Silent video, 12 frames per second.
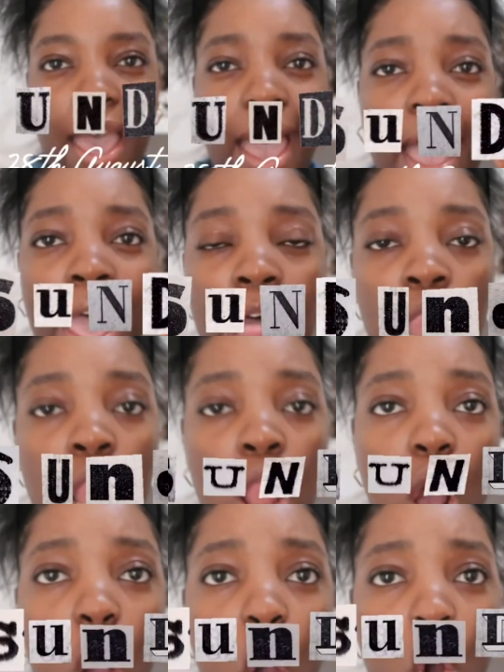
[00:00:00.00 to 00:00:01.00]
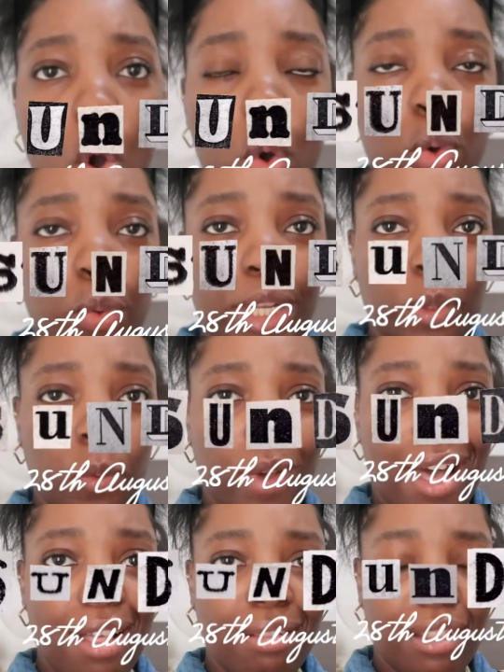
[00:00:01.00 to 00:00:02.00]
Hello and
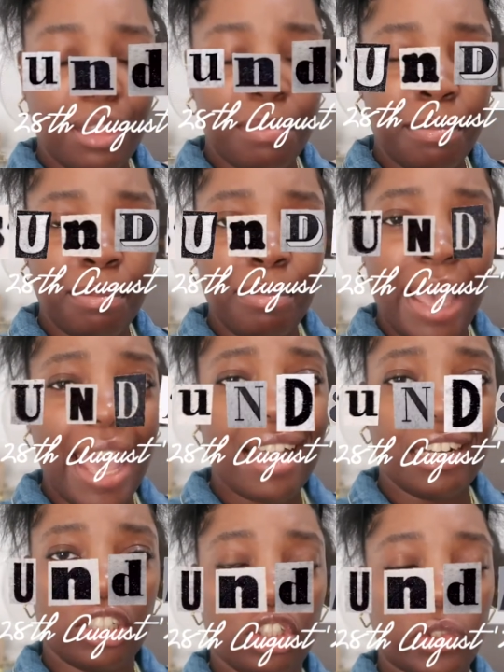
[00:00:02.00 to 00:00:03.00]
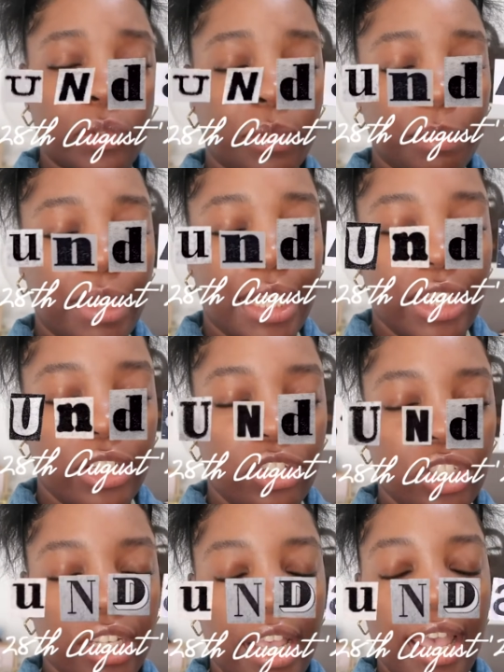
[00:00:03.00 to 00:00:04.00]
welcome back to my
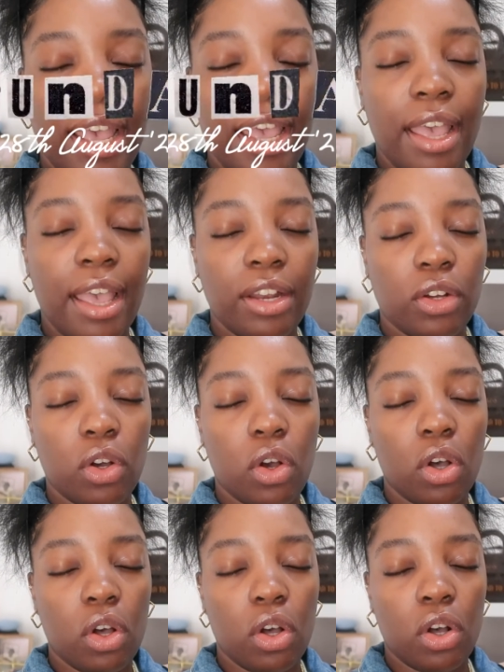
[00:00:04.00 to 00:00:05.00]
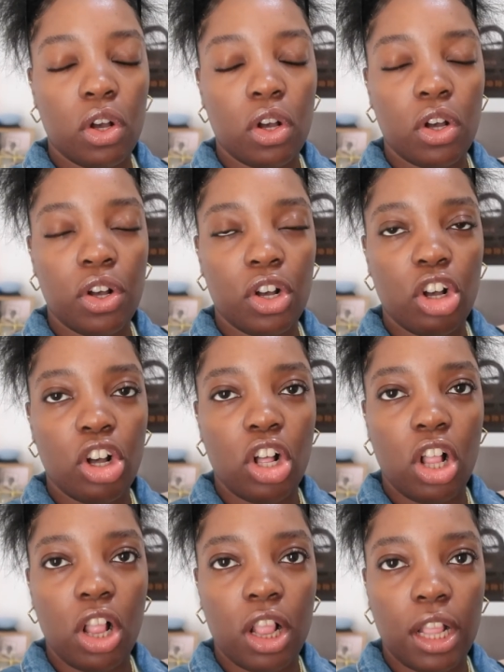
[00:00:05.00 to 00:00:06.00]

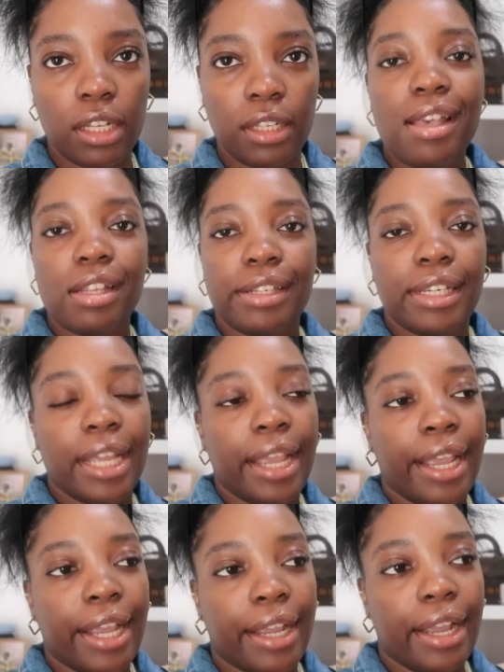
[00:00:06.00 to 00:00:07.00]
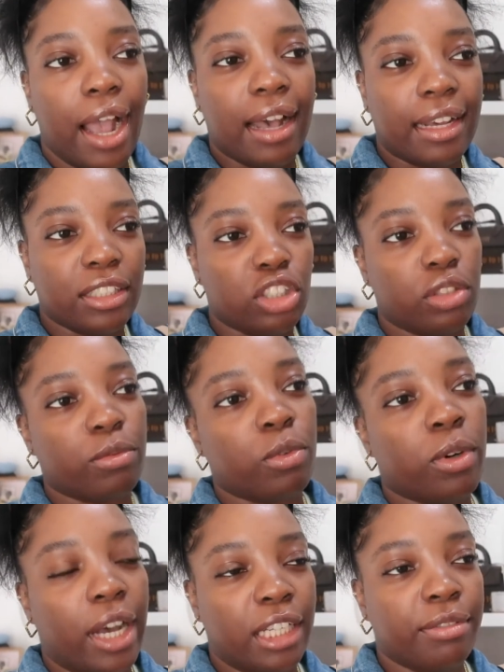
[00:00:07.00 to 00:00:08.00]
channel. Today I just
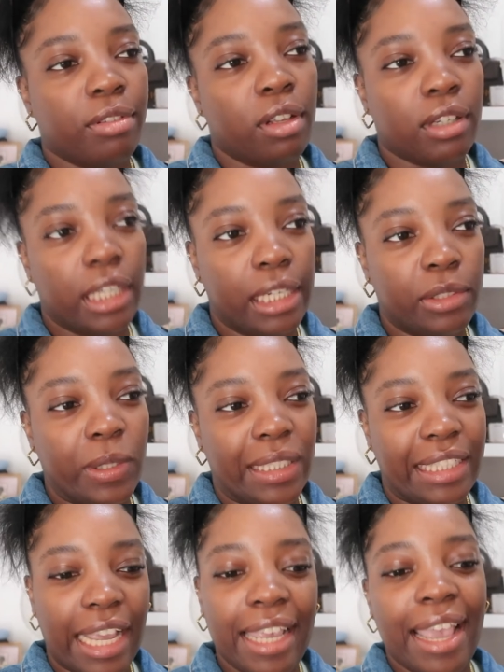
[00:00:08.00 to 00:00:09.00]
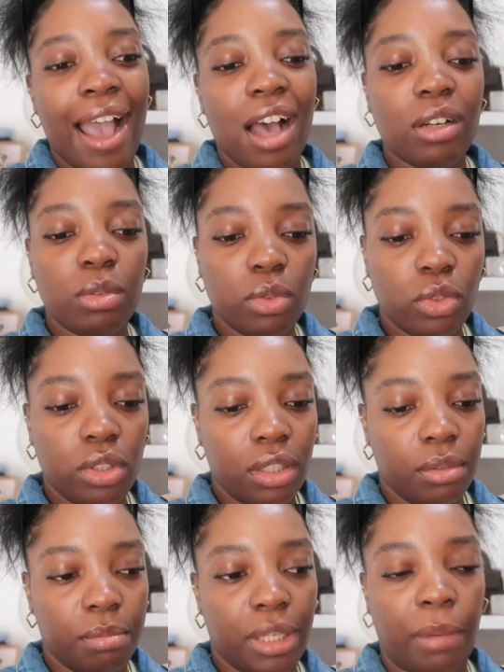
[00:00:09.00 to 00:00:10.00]
thought I'd vlog a little day out.
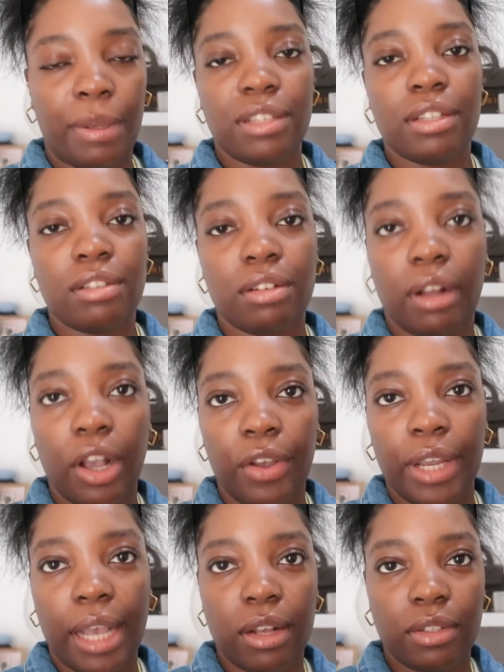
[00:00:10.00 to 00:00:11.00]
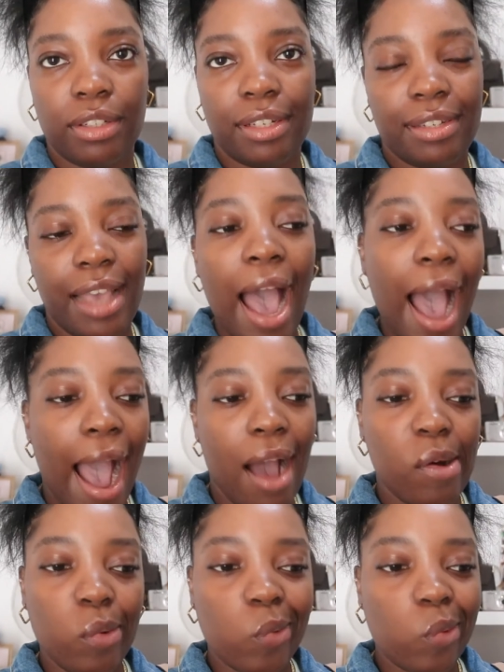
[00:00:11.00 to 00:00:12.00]
Me and my sister are going out to
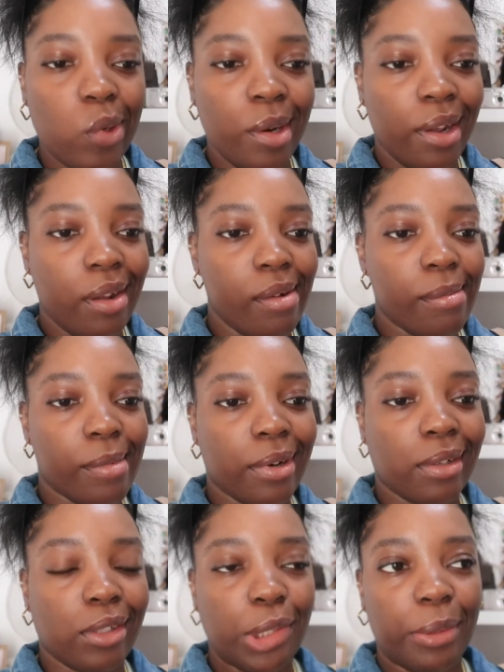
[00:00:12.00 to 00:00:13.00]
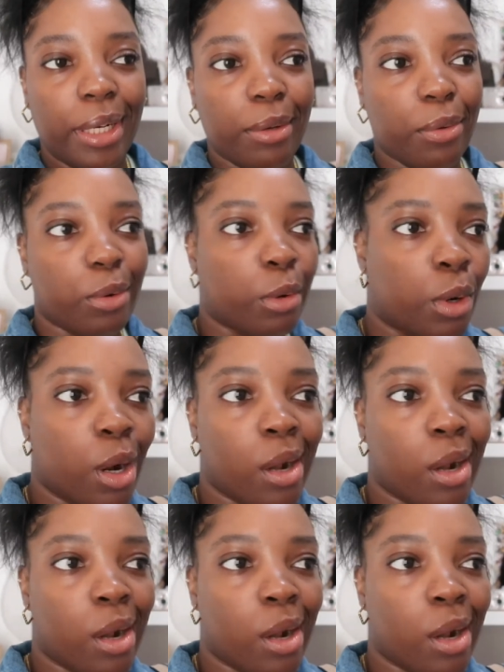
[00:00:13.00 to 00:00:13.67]
town. I'm gonna do a little